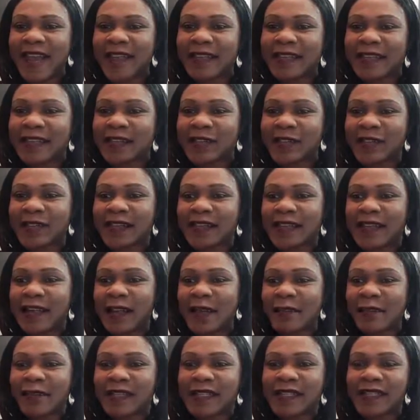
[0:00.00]
just
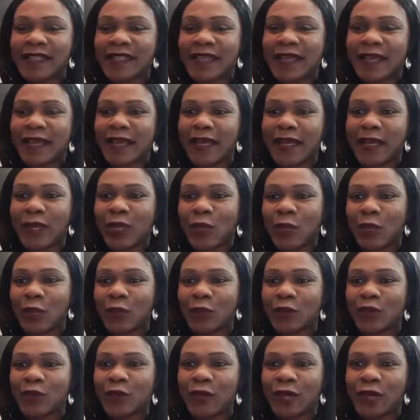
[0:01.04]
type and say
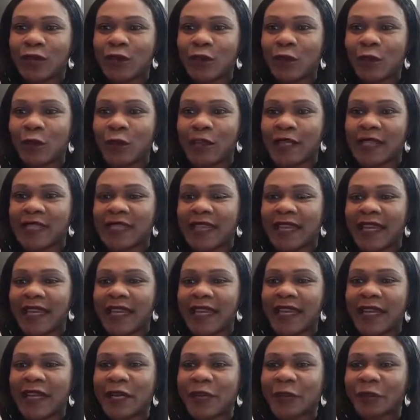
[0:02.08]
hello so I know who's
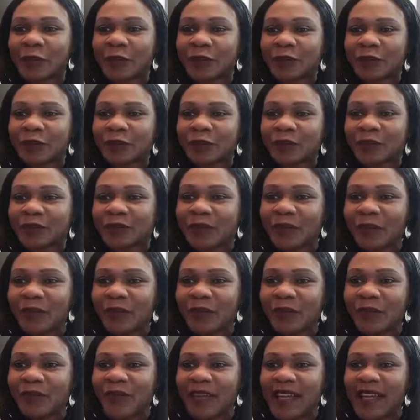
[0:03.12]
here.
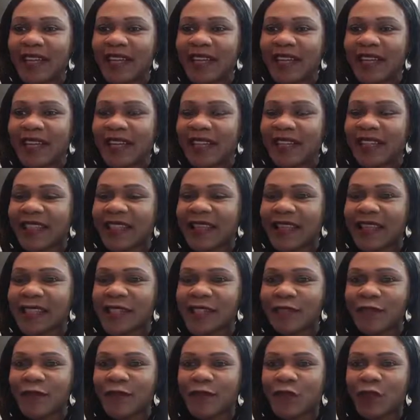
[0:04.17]

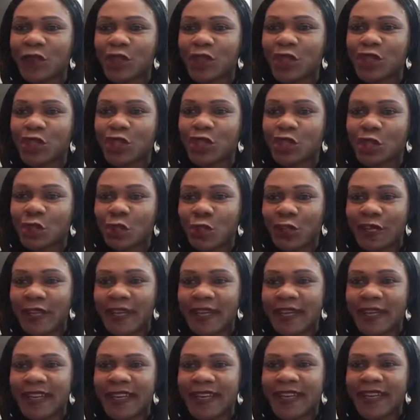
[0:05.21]
Thanks for
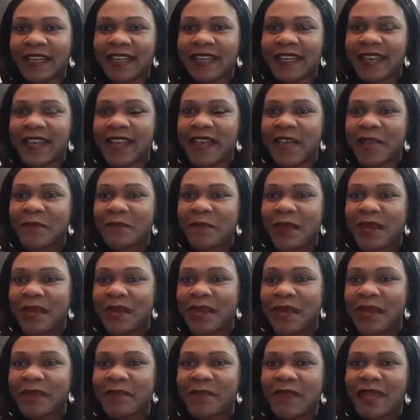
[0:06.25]
joining. My
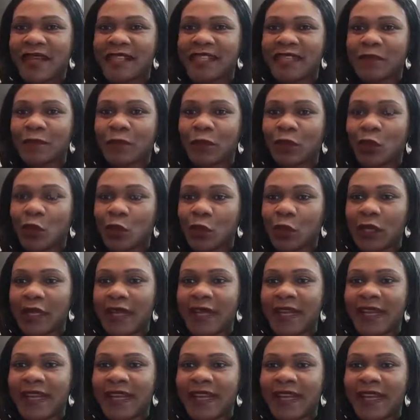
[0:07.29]
name is
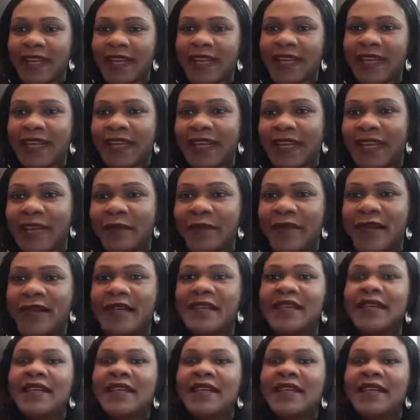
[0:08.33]
Pauline Lehman.